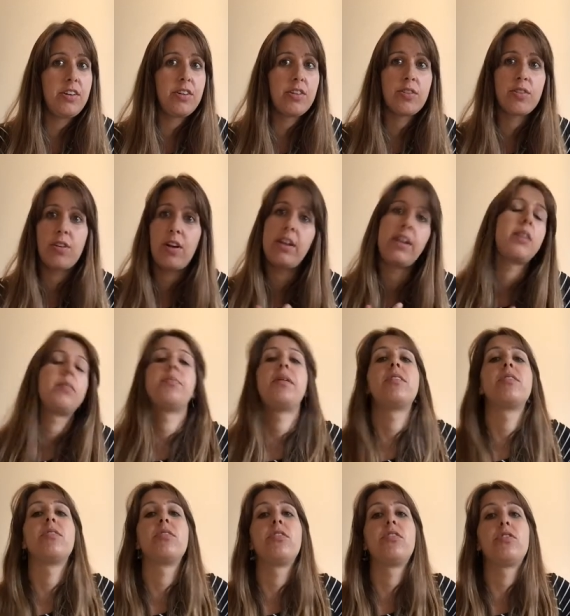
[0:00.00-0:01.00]
chronic
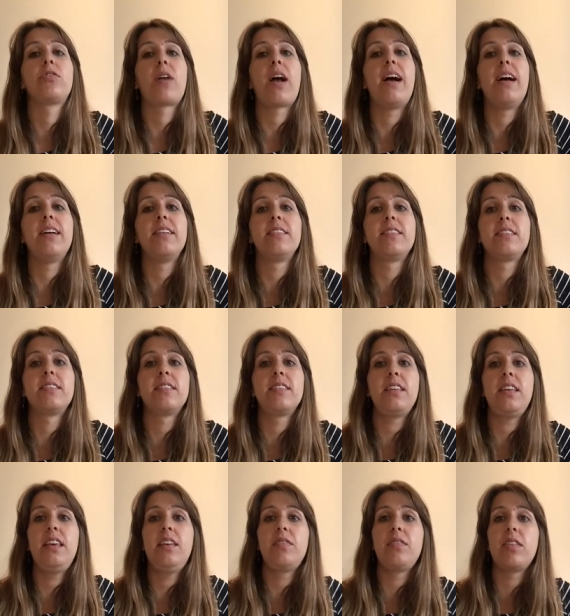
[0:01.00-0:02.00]
mental
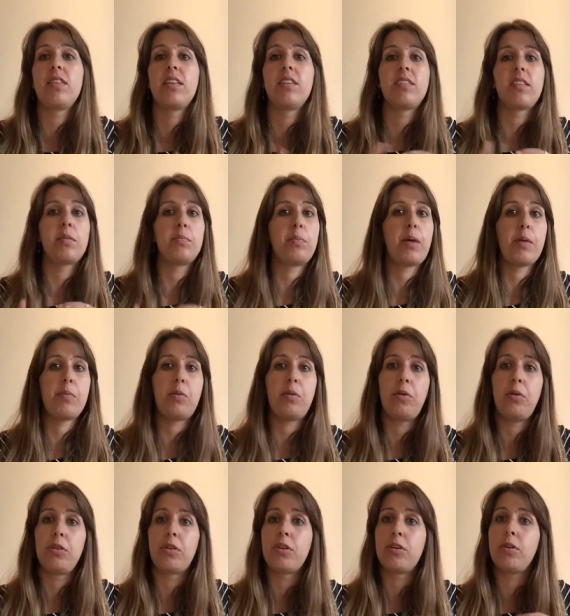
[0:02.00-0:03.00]
stress, even things like
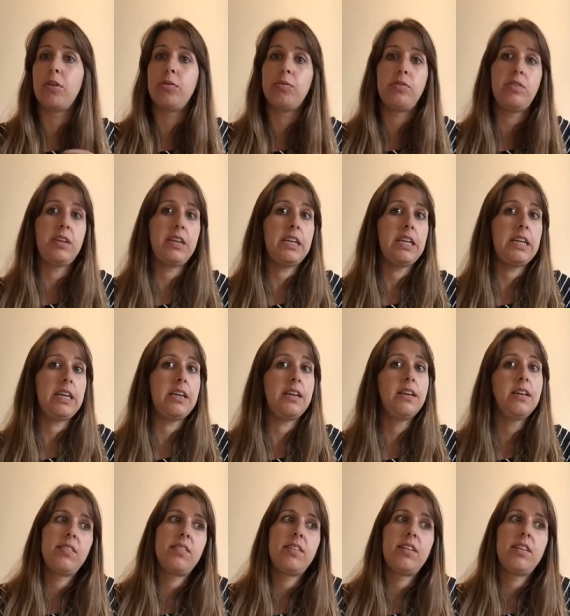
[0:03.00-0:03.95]
bipolar or O C D,